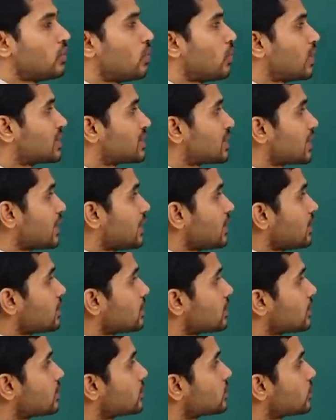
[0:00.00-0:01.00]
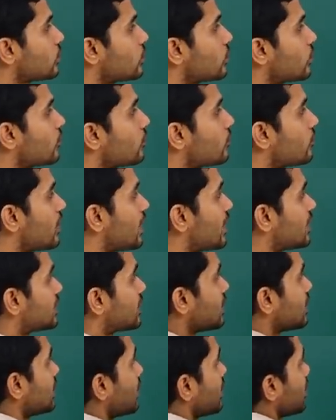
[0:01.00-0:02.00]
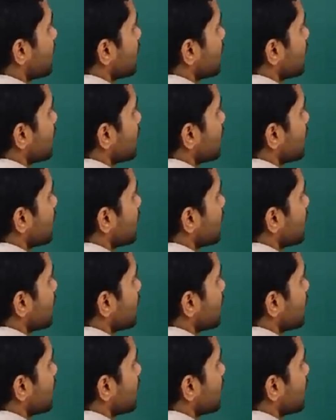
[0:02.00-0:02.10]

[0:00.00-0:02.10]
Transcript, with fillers: once again, so if let us say there